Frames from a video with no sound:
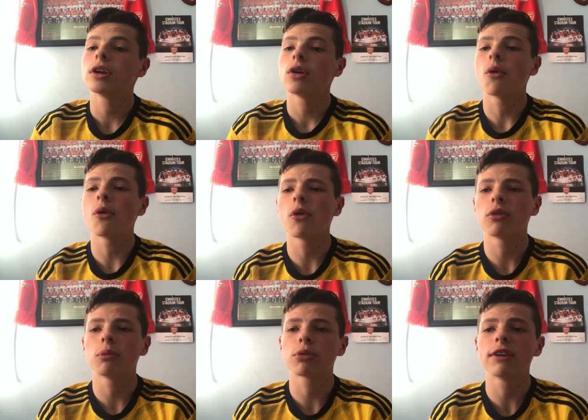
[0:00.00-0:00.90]
or
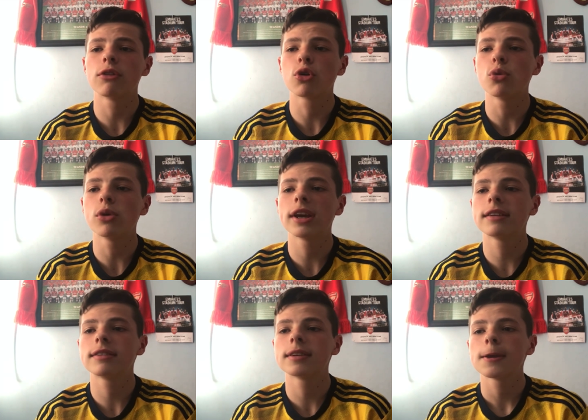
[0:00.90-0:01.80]

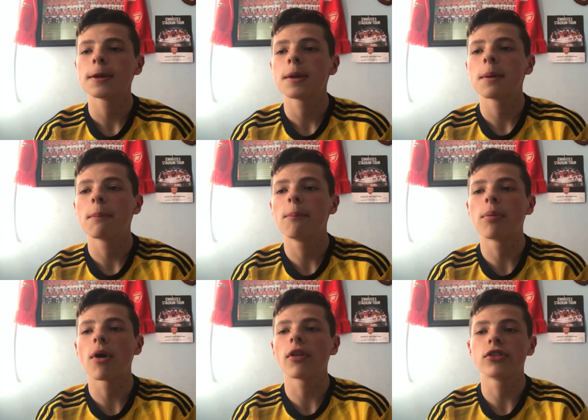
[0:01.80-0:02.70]
pre-recorded,
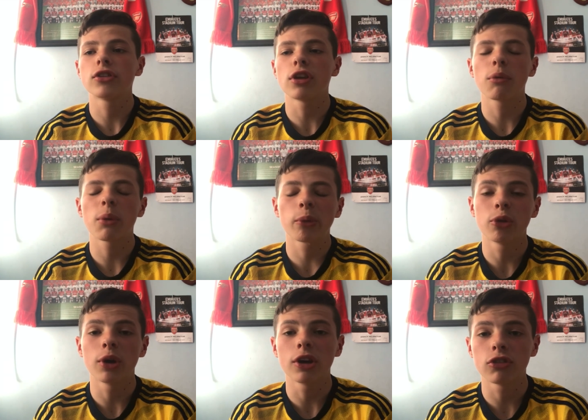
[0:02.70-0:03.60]
but this is the only way we can
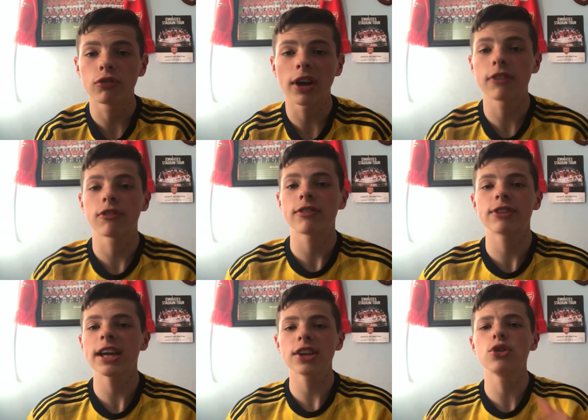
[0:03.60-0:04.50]
do it because
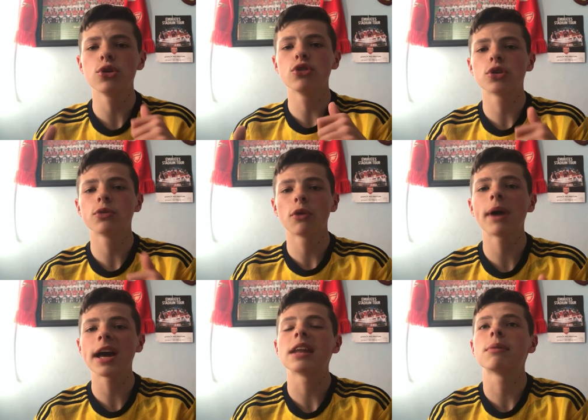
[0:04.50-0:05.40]
thank you YouTube for
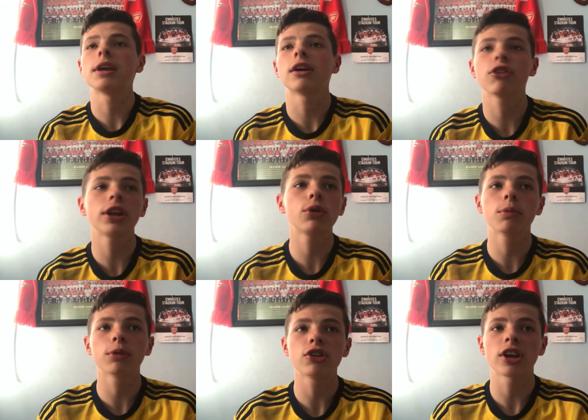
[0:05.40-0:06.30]
banning me. I really do
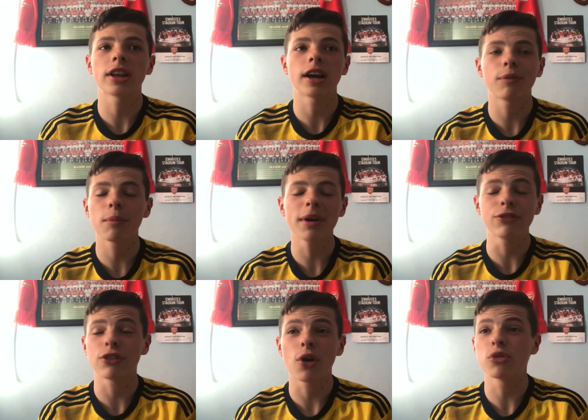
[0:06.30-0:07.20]
appreciate that. I've been banned
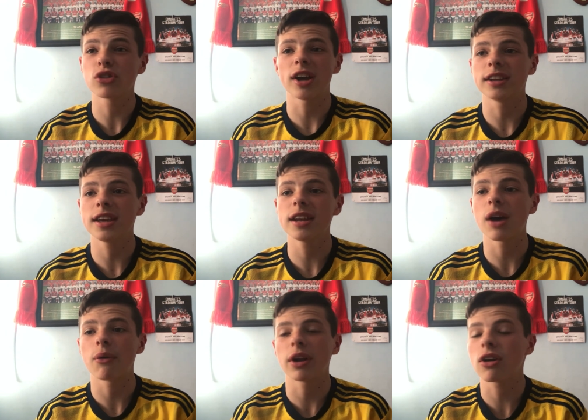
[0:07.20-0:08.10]
for the whole entire year
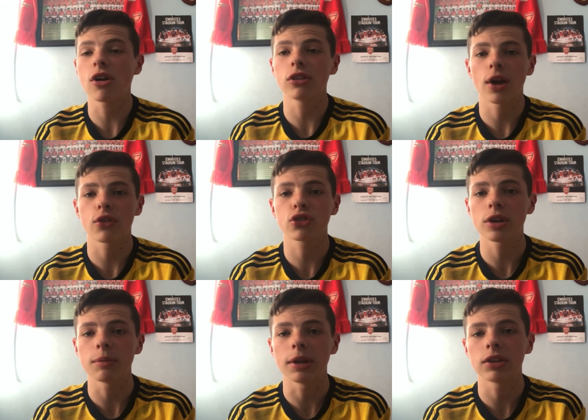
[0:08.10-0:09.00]
now and I can't live
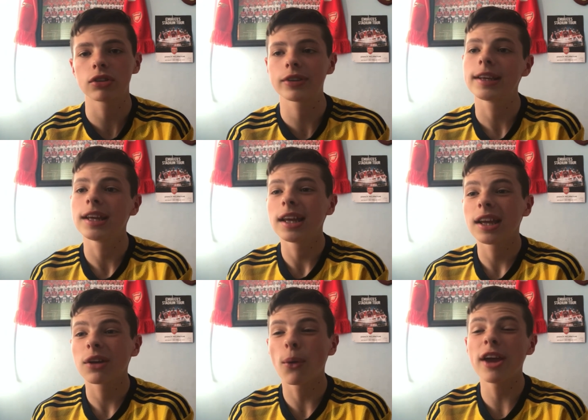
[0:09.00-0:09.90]
stream and it's
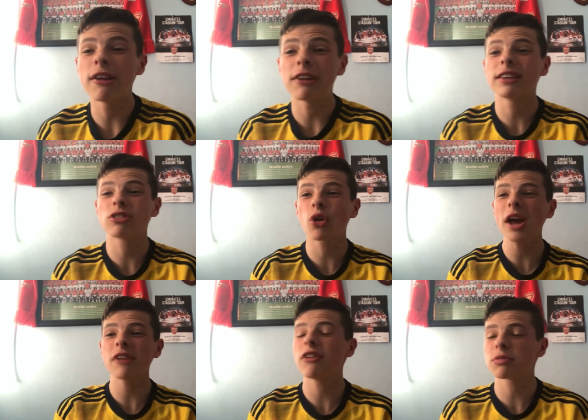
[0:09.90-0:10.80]
quite
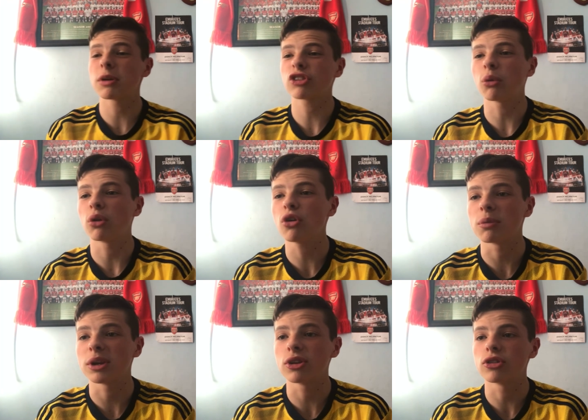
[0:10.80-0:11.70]
affects my channel a lot
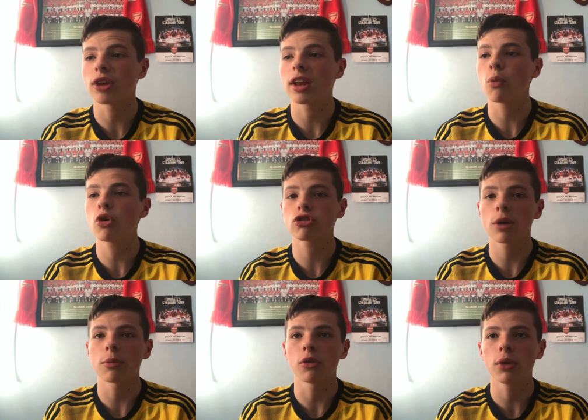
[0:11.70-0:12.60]
because like the watch
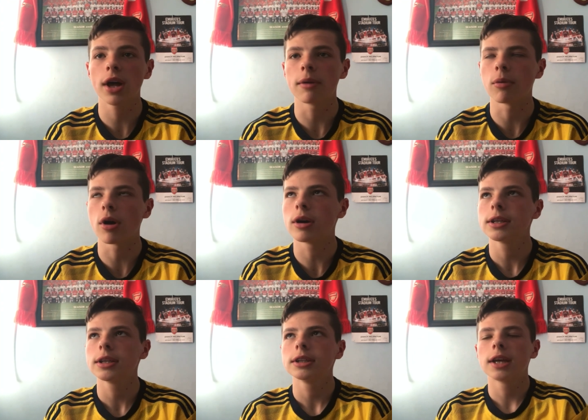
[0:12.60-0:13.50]
time and all that, but
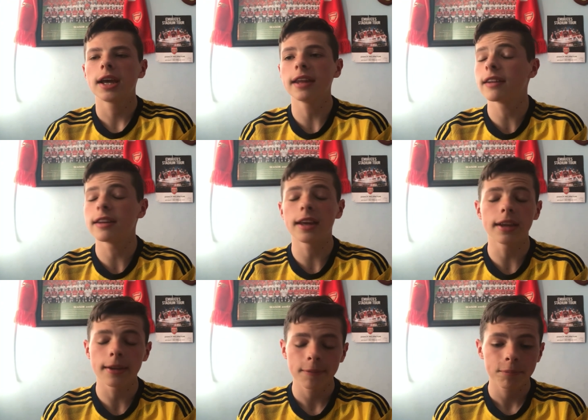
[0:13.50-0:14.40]
at the end of the
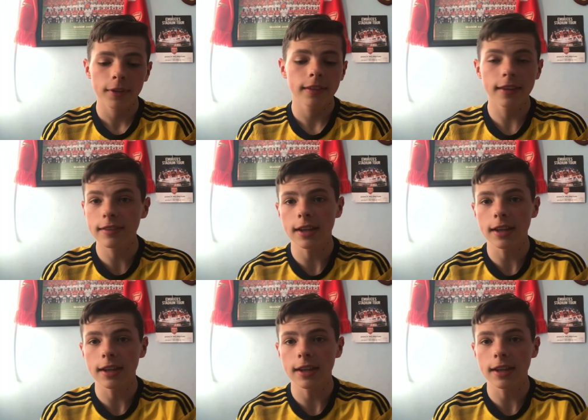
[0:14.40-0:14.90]
day, let's get